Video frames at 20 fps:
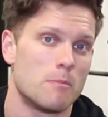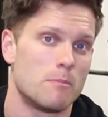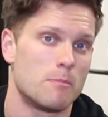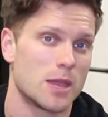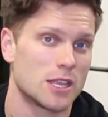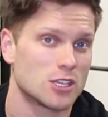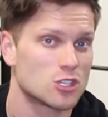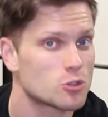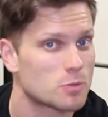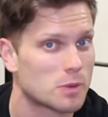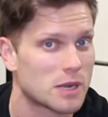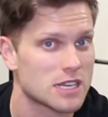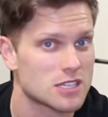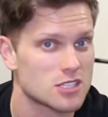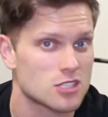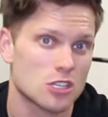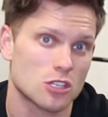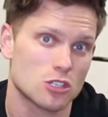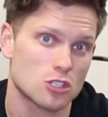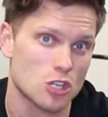Bench
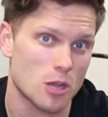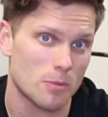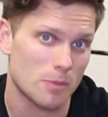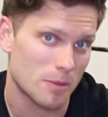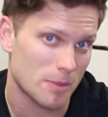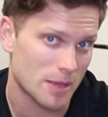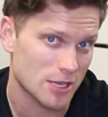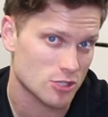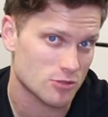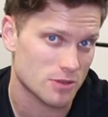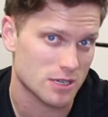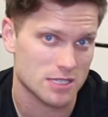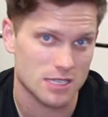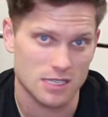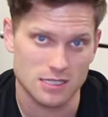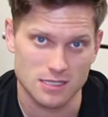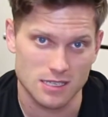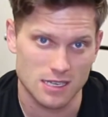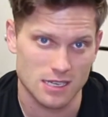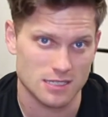press, dumbbell bench press
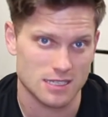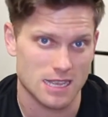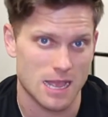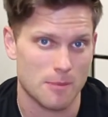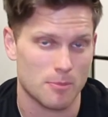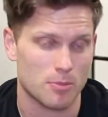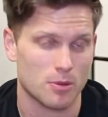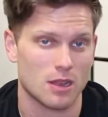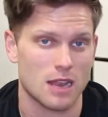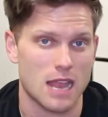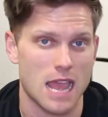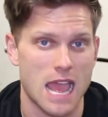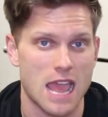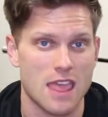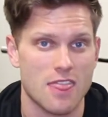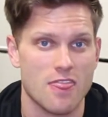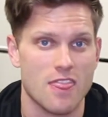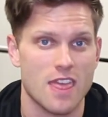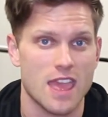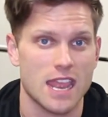as an example,
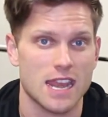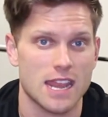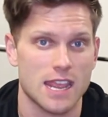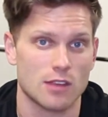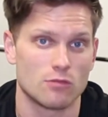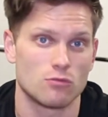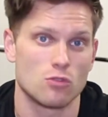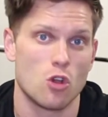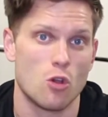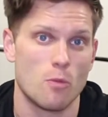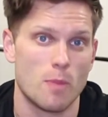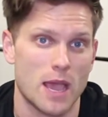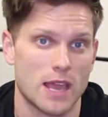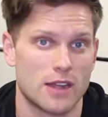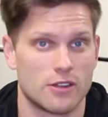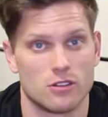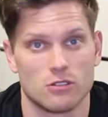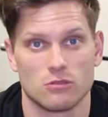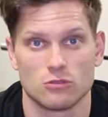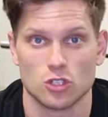and then a row
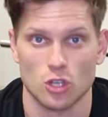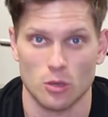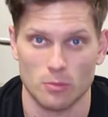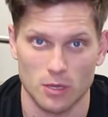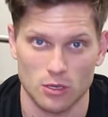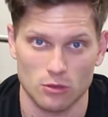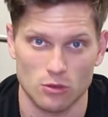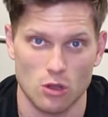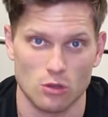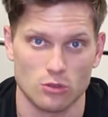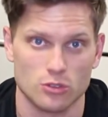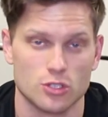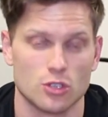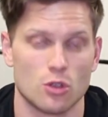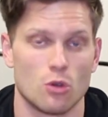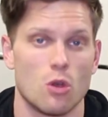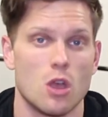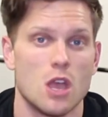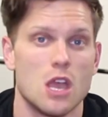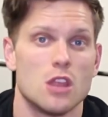pattern, dumbbell row.
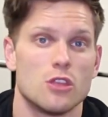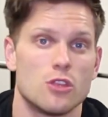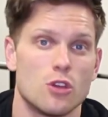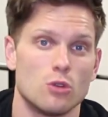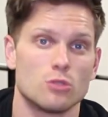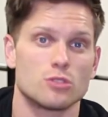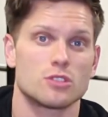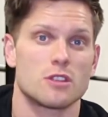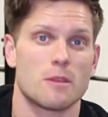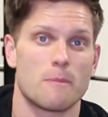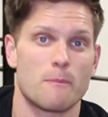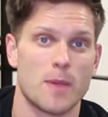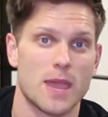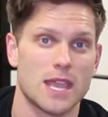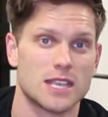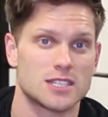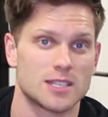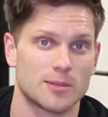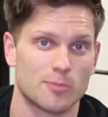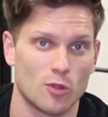So those are the
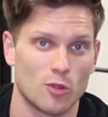basic